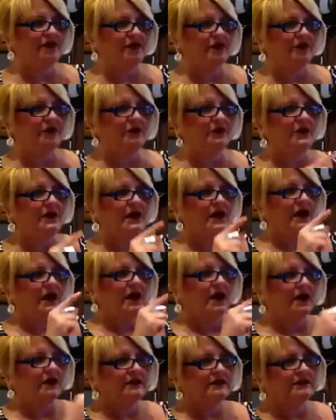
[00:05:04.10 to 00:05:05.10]
you
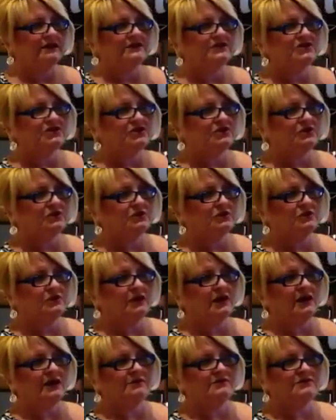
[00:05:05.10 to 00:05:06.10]
do
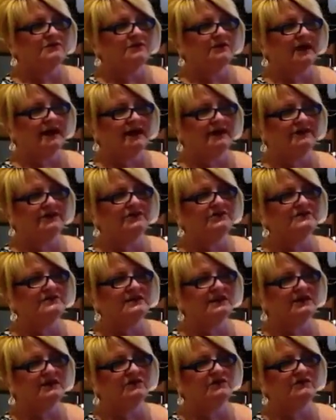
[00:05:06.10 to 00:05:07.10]
dividers,
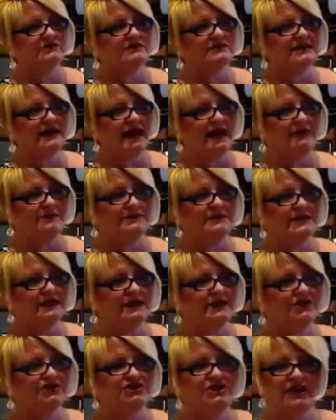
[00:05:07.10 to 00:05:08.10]
little tabs
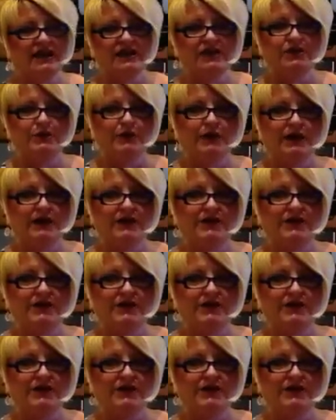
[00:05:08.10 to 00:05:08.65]
here, January